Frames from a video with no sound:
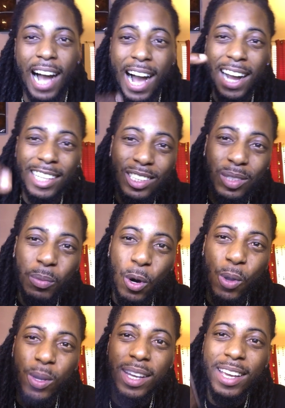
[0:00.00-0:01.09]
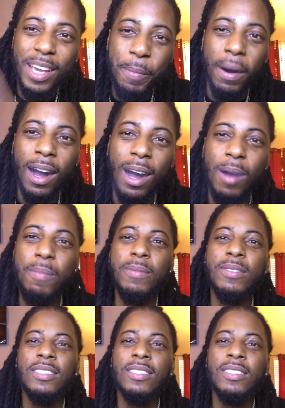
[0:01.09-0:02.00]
I Smoke Hip Hop.